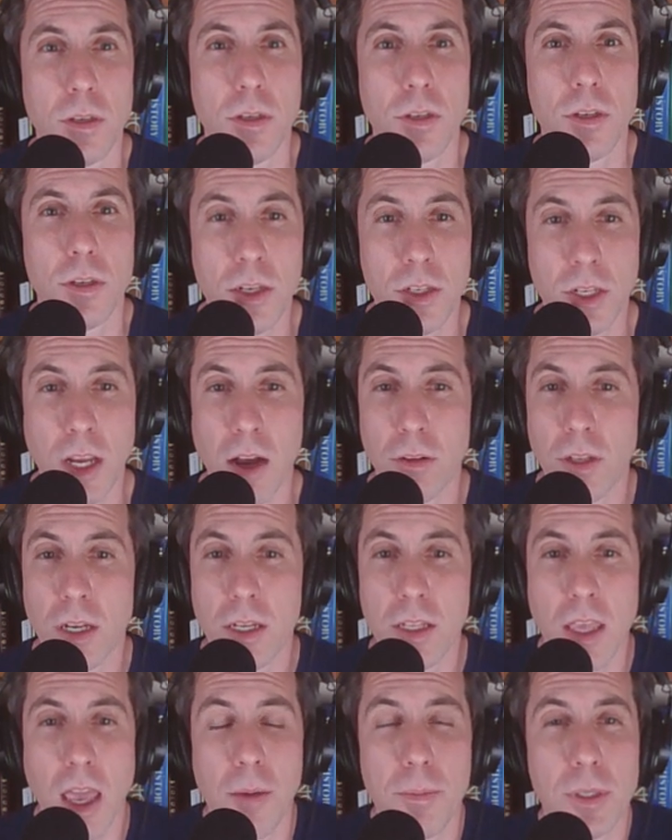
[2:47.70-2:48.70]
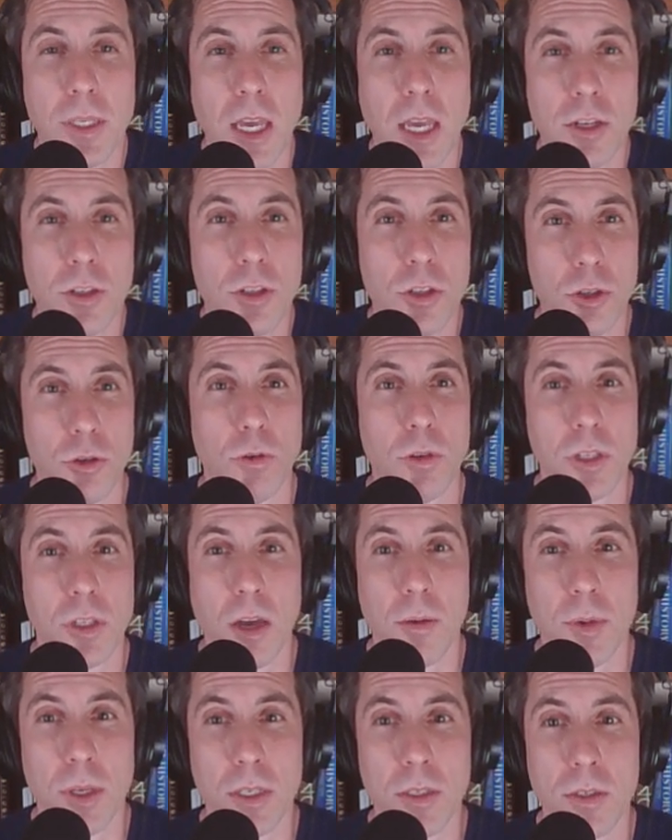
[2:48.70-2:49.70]
She outlined the application's
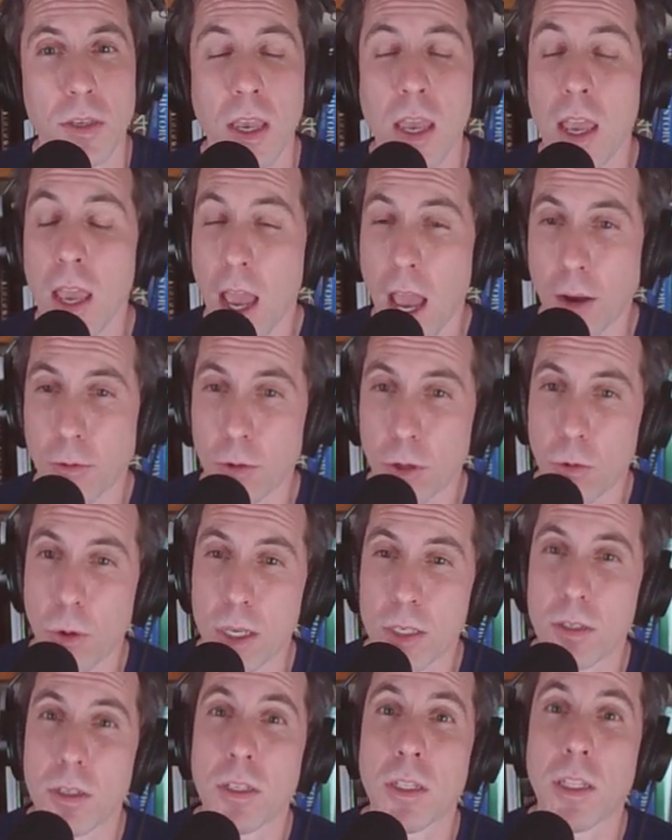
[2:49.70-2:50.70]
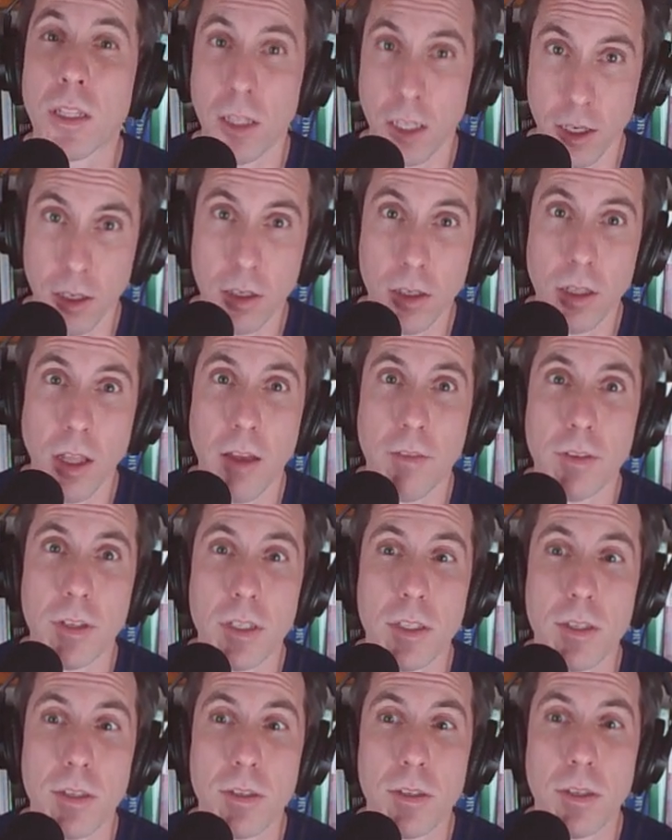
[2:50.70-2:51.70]
shortcomings and requested clinical
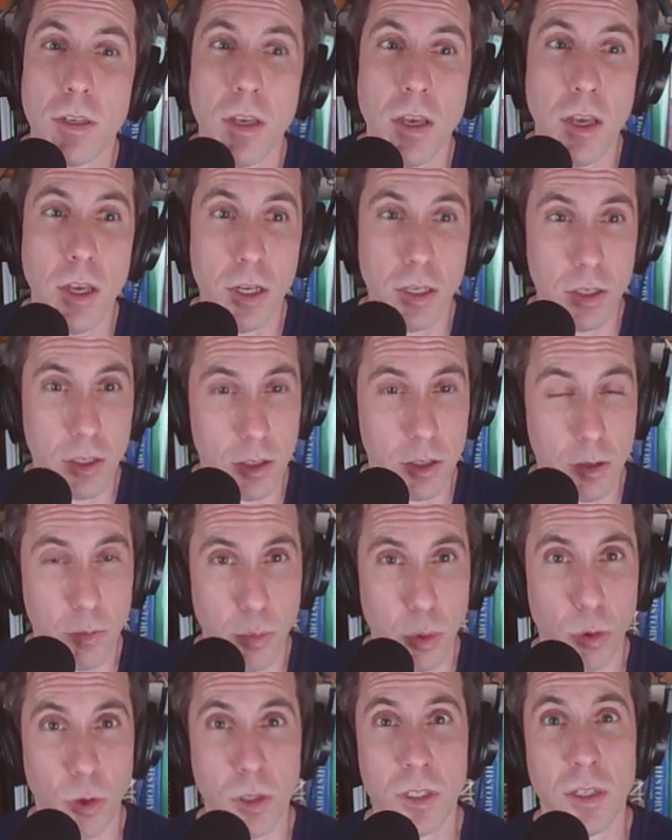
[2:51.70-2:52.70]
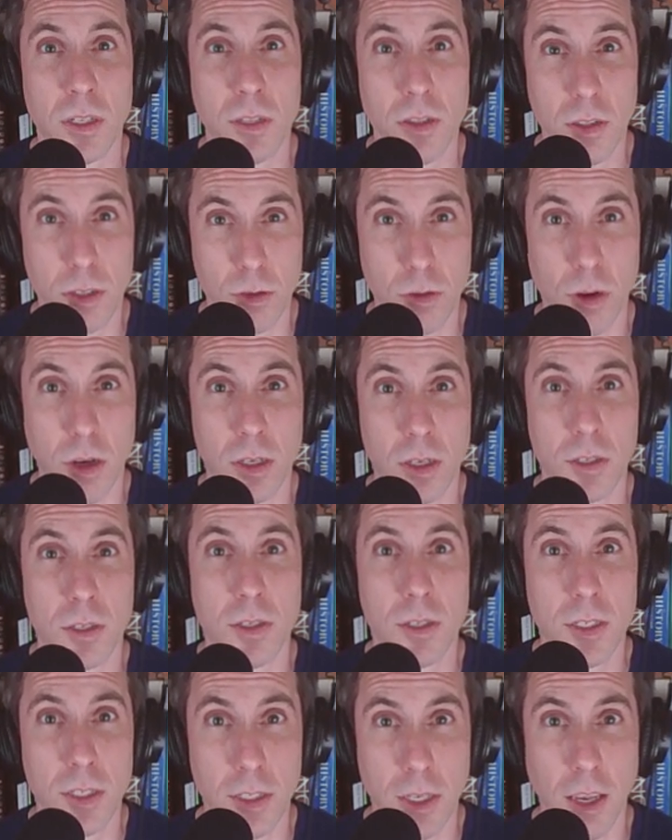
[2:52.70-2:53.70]
evidence to support the drug's
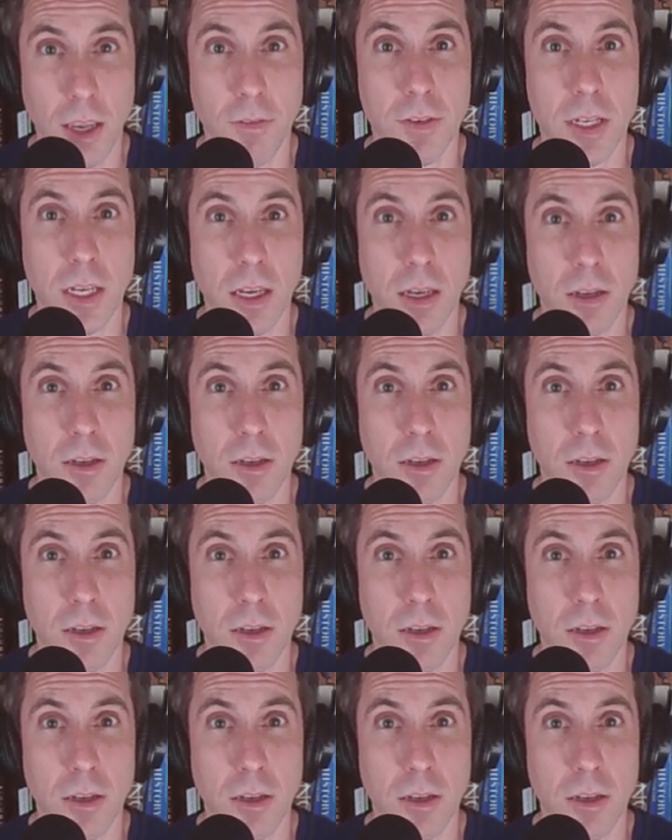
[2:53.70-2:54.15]
safety.